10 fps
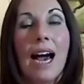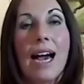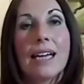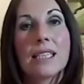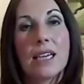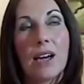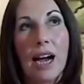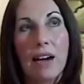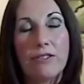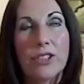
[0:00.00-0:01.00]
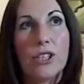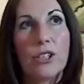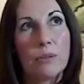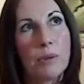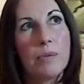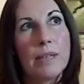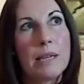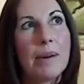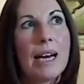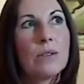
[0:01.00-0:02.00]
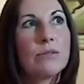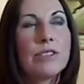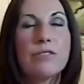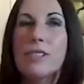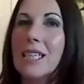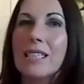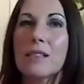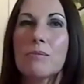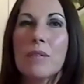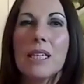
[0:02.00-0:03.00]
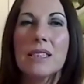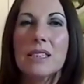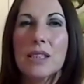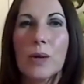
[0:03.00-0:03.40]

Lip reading: and after probably about 15 minutes,